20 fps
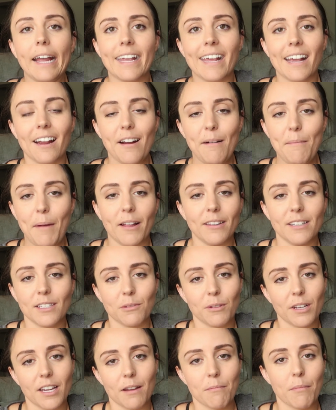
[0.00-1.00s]
I can't come out
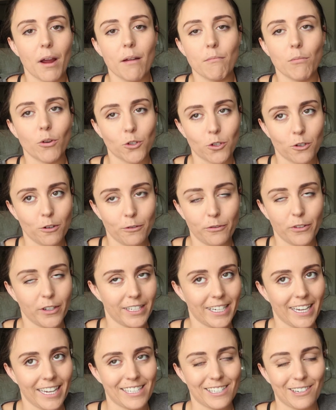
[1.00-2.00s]
this weekend. My emotional
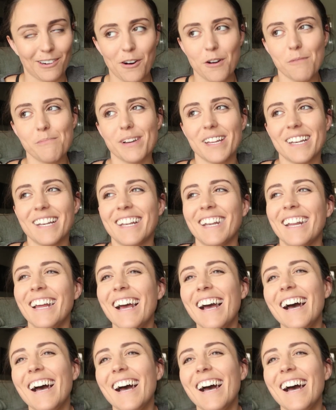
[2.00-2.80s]
floodgates are open.